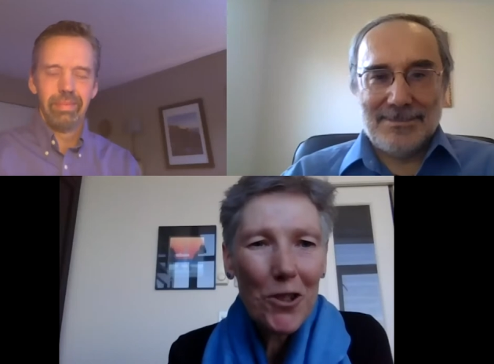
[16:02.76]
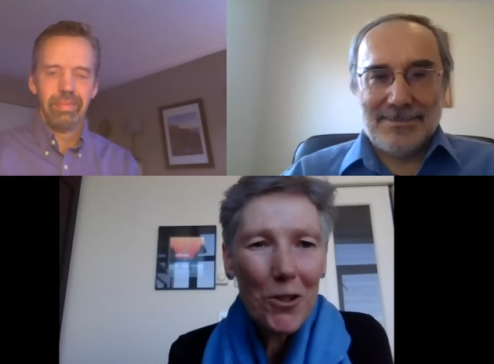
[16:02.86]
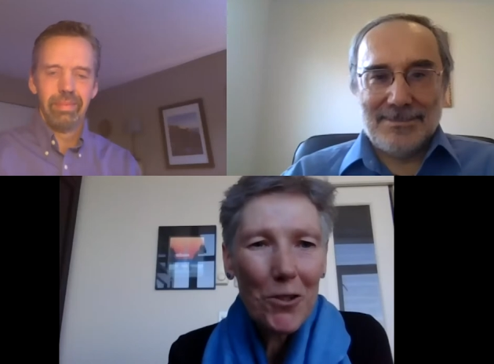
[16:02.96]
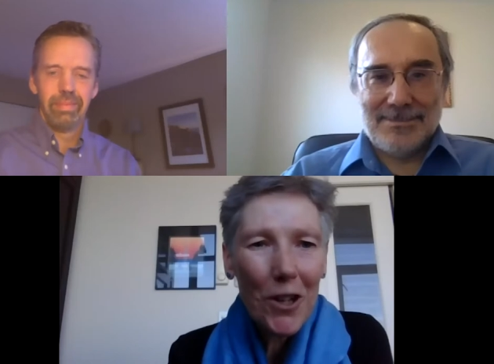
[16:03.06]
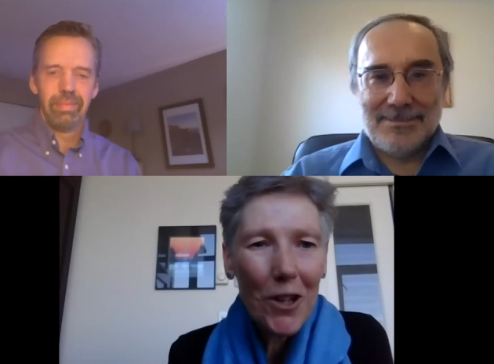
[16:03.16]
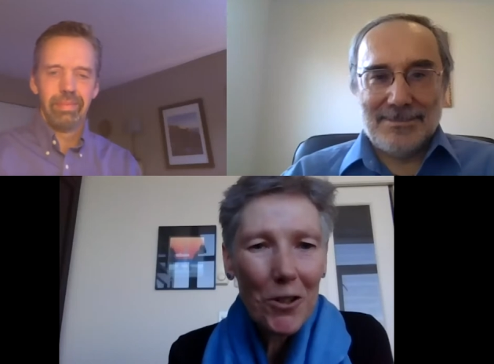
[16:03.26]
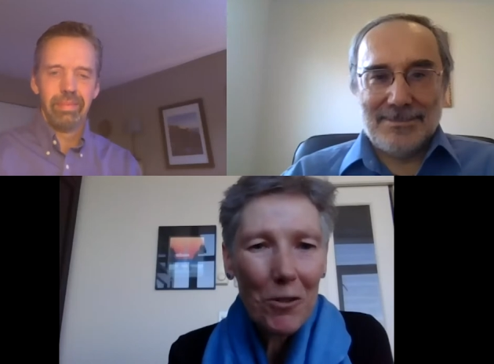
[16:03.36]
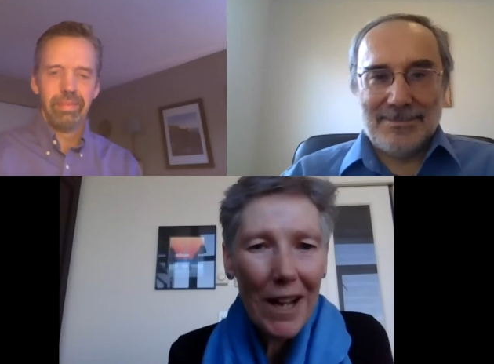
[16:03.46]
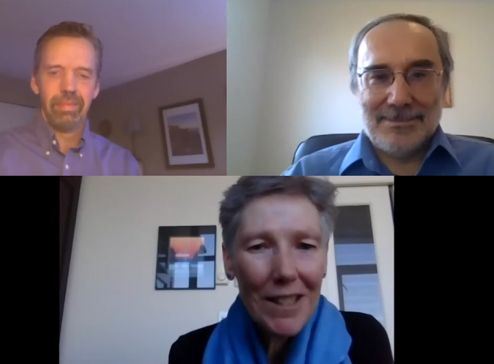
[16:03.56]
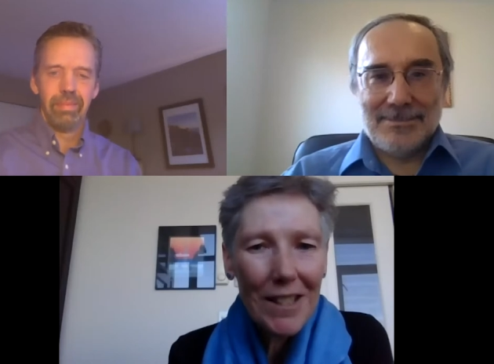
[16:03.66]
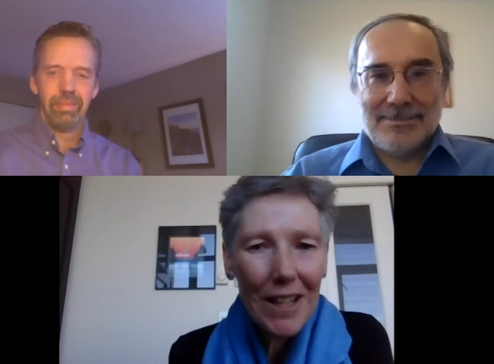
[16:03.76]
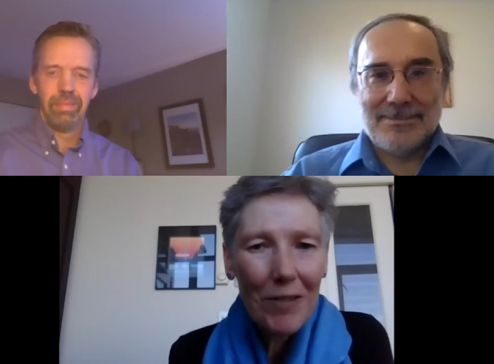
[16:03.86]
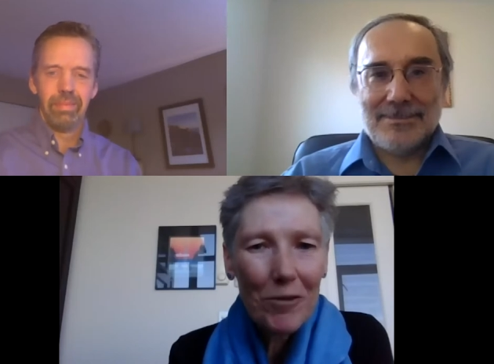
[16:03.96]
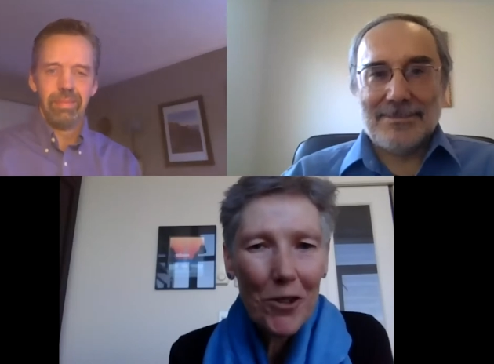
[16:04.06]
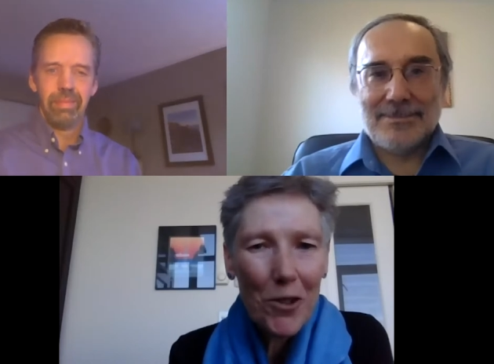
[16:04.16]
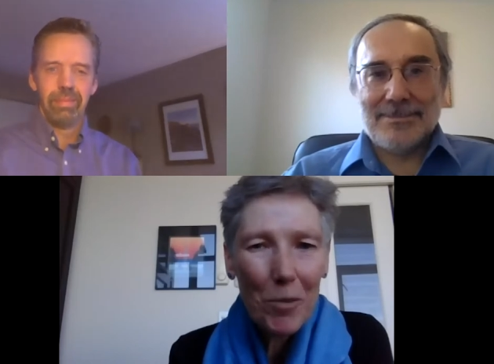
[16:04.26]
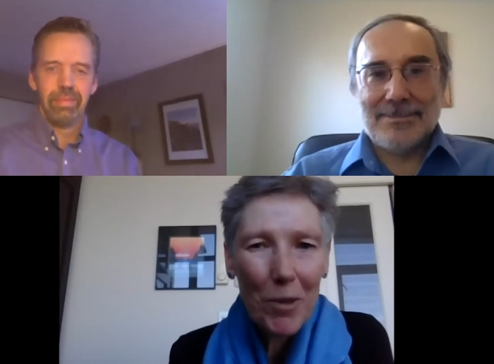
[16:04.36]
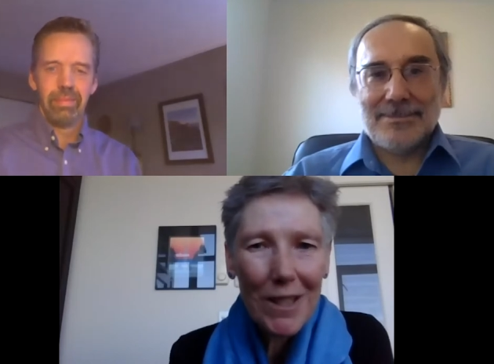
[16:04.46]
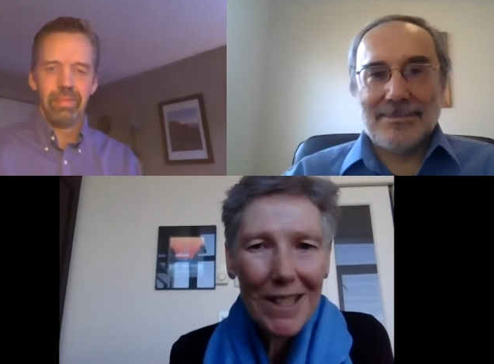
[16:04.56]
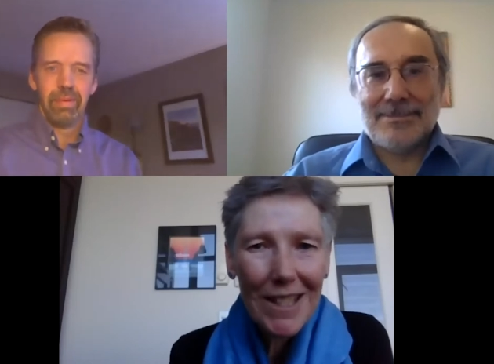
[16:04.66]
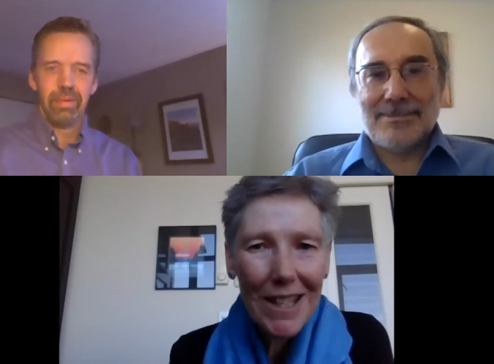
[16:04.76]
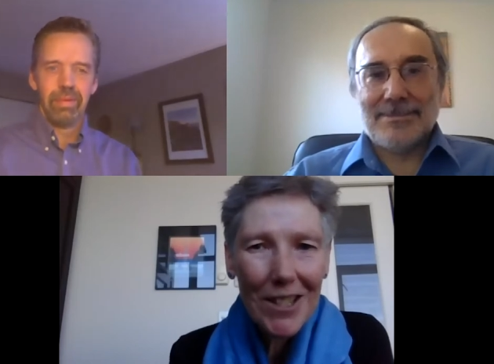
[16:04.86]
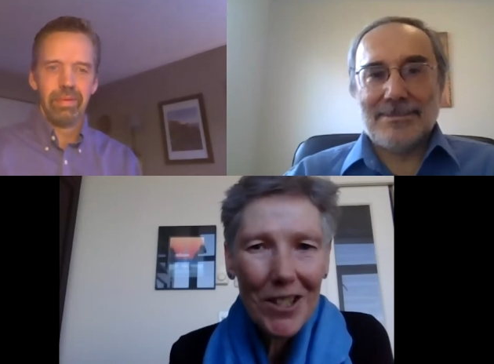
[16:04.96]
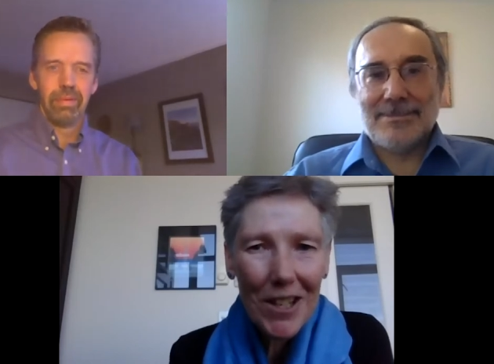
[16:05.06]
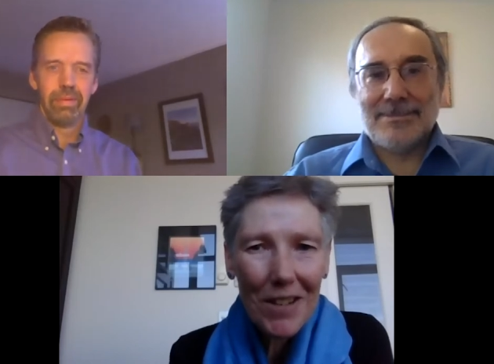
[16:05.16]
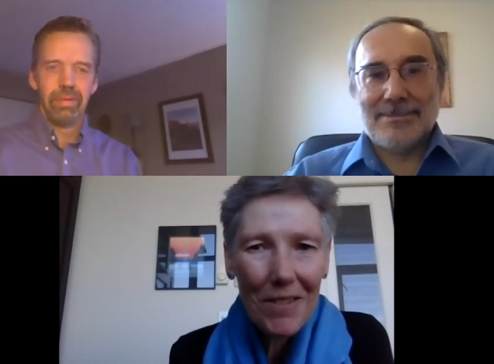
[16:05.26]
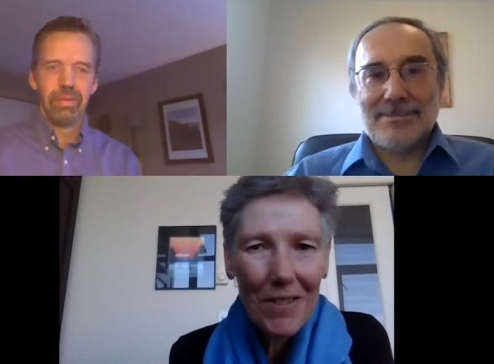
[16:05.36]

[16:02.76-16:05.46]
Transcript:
Speaker 1: to you, Doctor Ratzlaff, for your presentation.